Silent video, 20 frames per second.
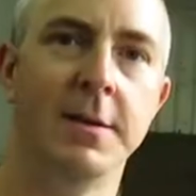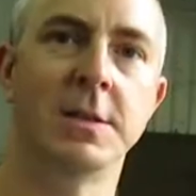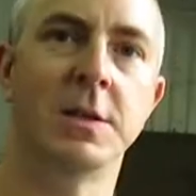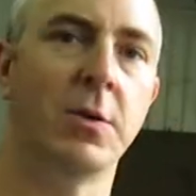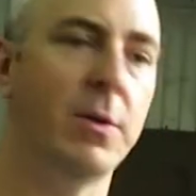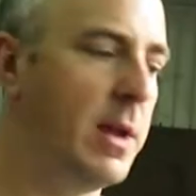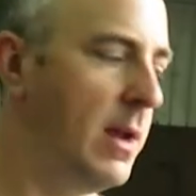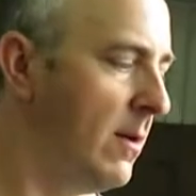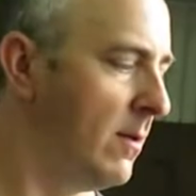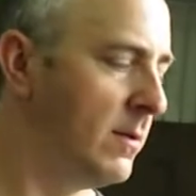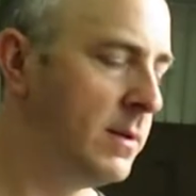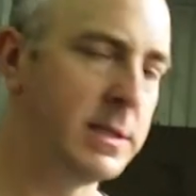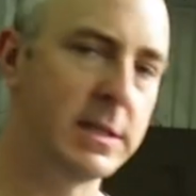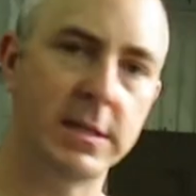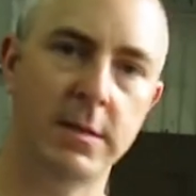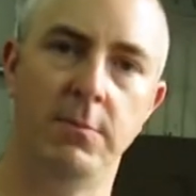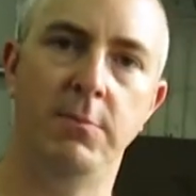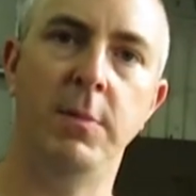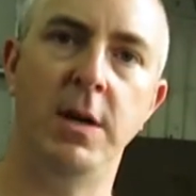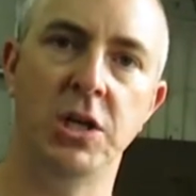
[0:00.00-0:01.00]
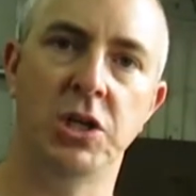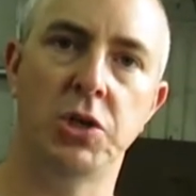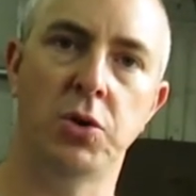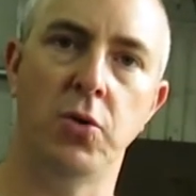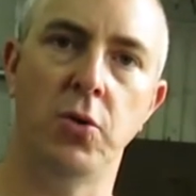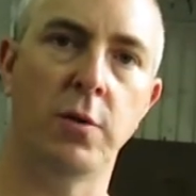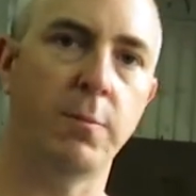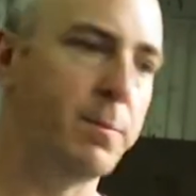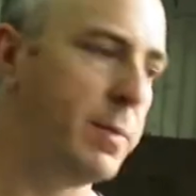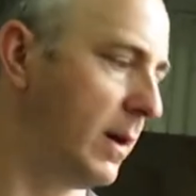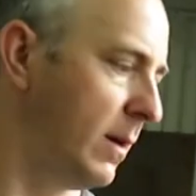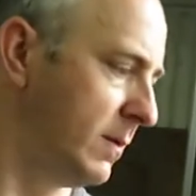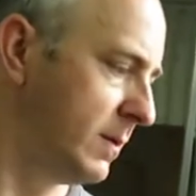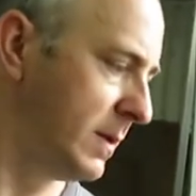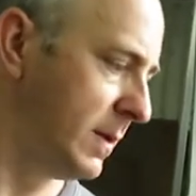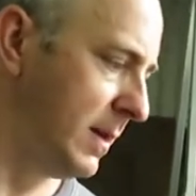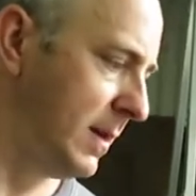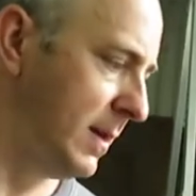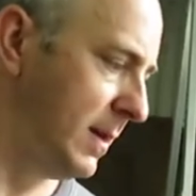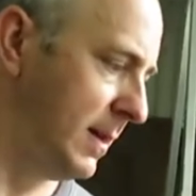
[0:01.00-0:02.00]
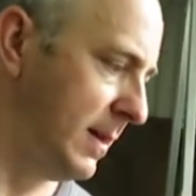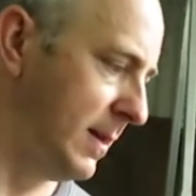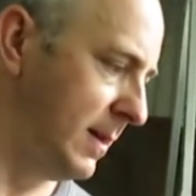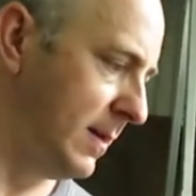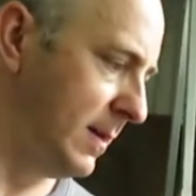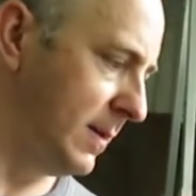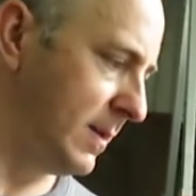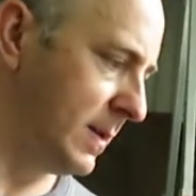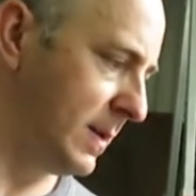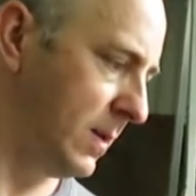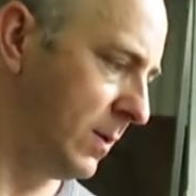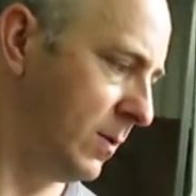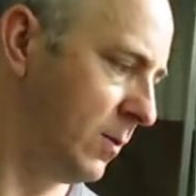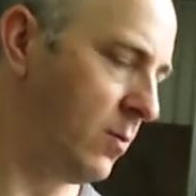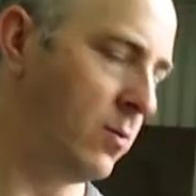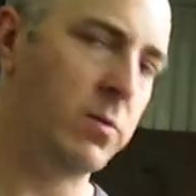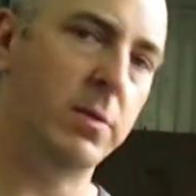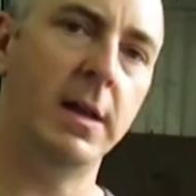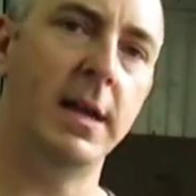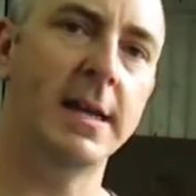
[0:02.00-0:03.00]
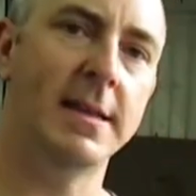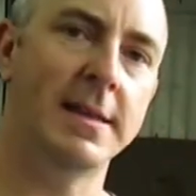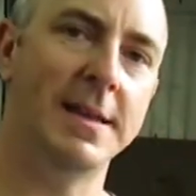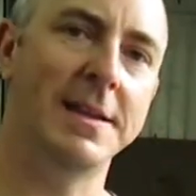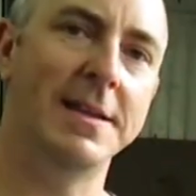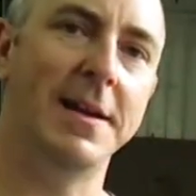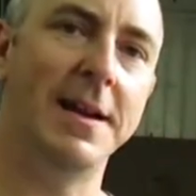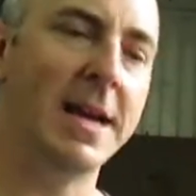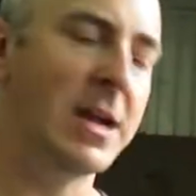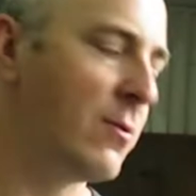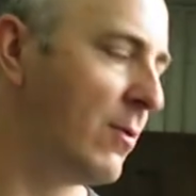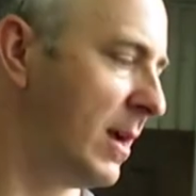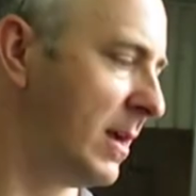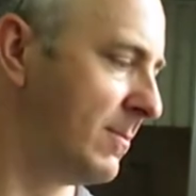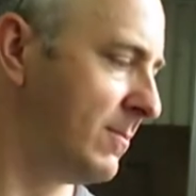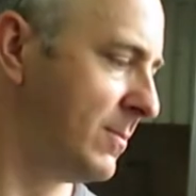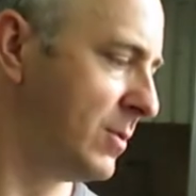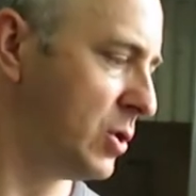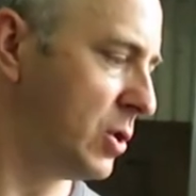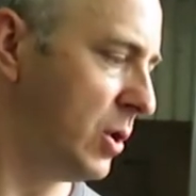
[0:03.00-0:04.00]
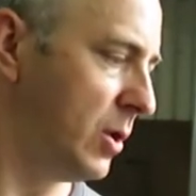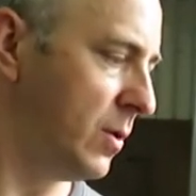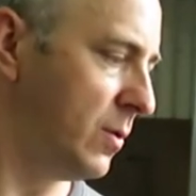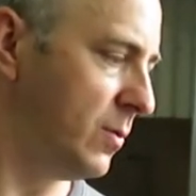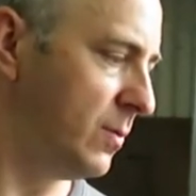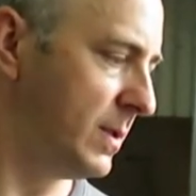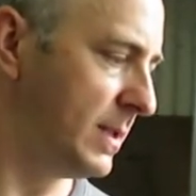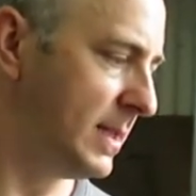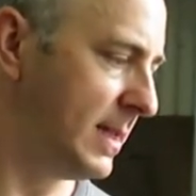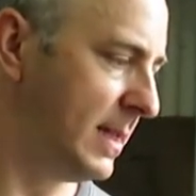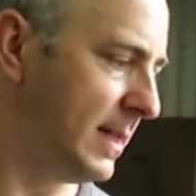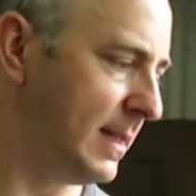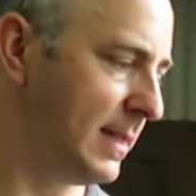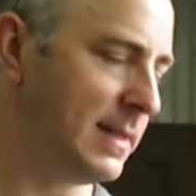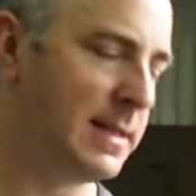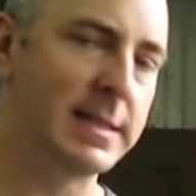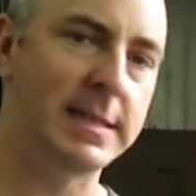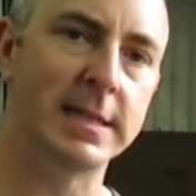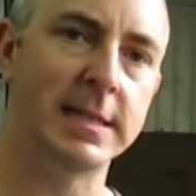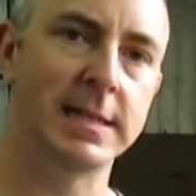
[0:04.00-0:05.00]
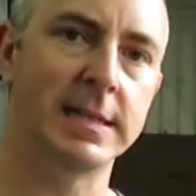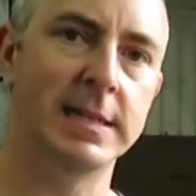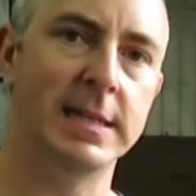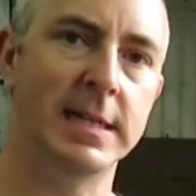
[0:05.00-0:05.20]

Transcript: So here's my short belt. So like the diagram shows, this is